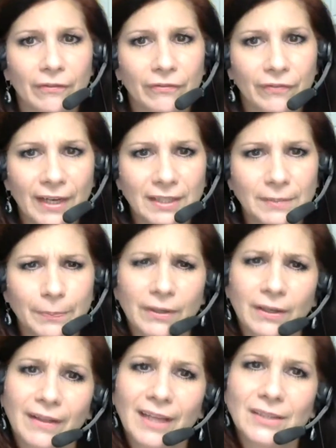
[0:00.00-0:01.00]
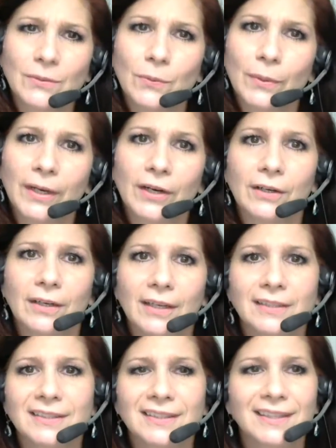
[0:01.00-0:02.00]
Facebook. That's weird.
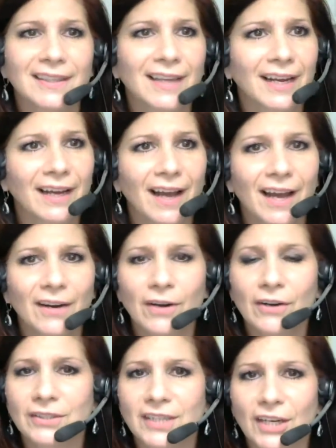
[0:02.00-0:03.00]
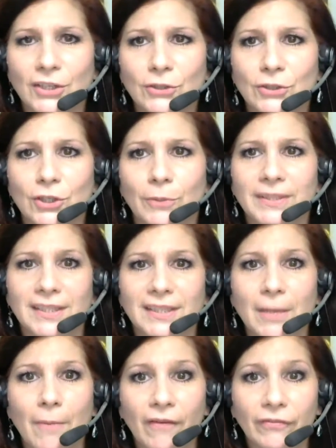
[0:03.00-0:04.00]
It's like, I don't understand YouTube. It says
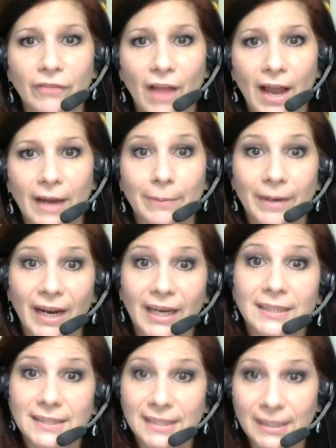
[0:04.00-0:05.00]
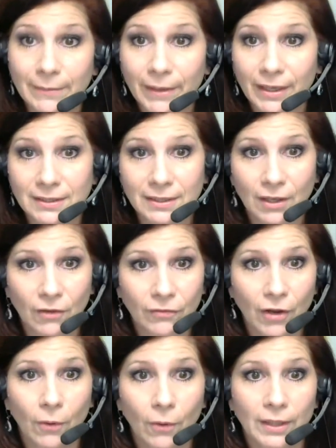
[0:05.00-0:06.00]
I'm offline, but I can see myself
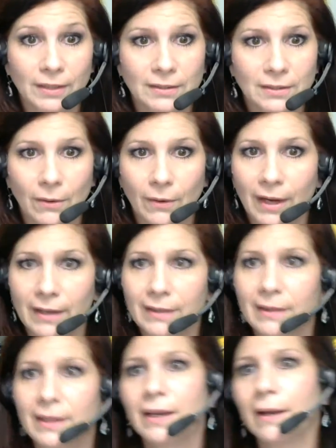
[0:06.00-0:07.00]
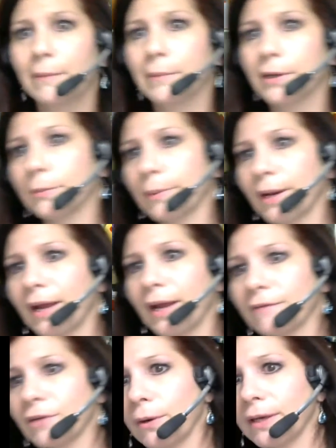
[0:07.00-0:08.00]
going. So I think I'm good, but I
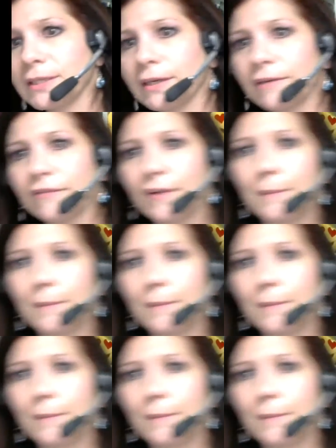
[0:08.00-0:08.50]
have no idea if I'm